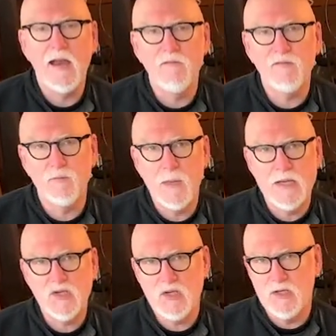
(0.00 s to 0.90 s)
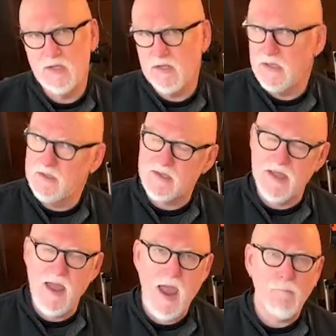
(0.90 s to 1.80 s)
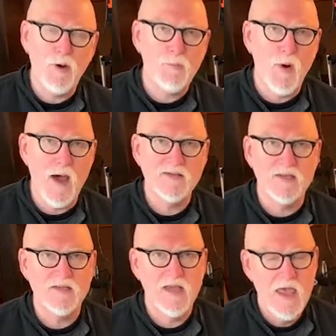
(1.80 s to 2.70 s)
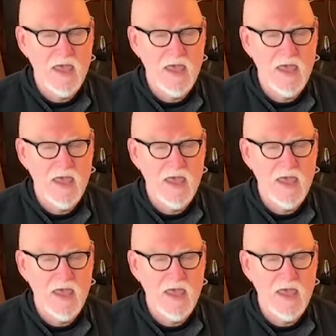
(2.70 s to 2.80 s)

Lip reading: information into the hammering process.